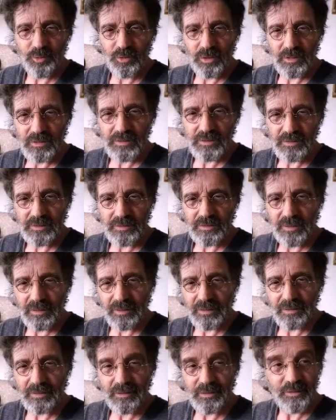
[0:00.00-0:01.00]
If it comes
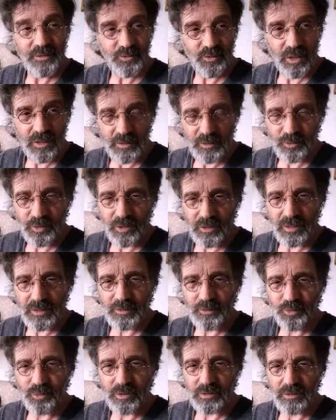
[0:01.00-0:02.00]
to mind something
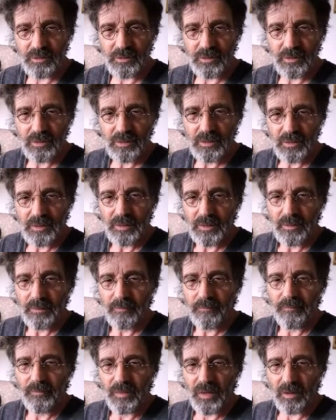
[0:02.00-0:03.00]
new, I make
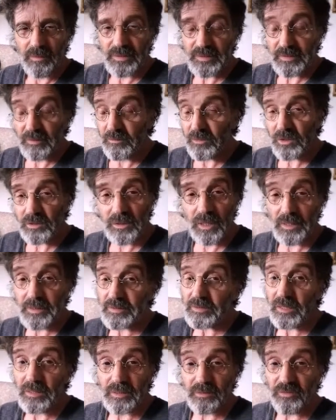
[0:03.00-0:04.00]
part 3.
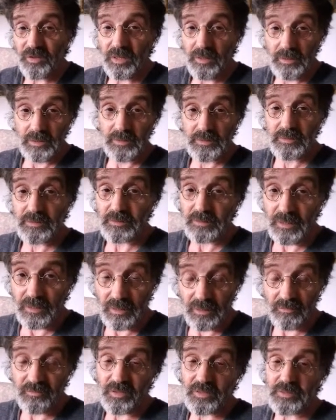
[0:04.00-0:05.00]
This
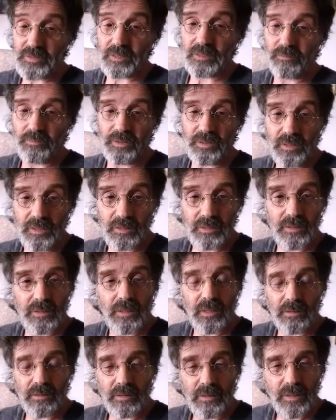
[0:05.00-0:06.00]
was also a
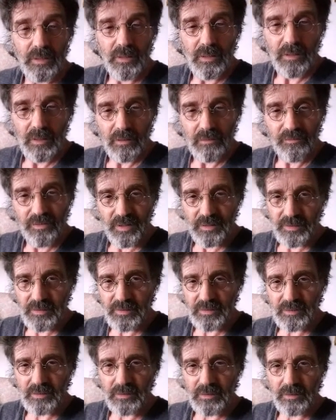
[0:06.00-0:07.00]
correction,
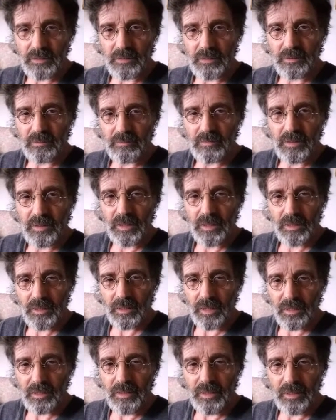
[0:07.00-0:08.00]
but there is
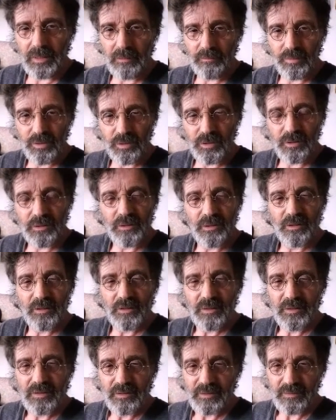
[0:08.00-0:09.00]
still very, very
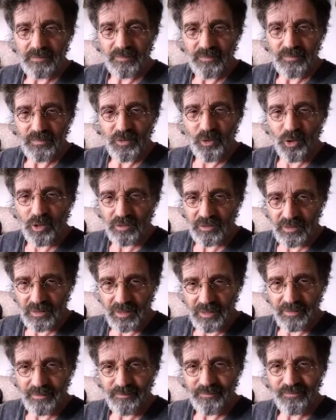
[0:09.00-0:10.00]
much what I can
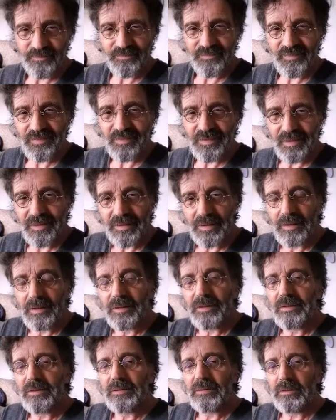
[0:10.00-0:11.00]
tell, what I
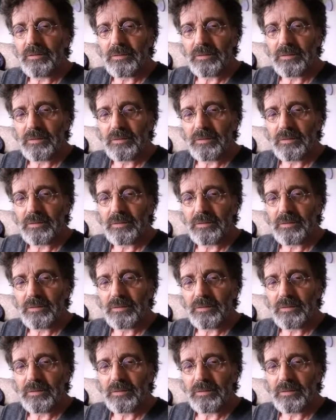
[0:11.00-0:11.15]
experienced.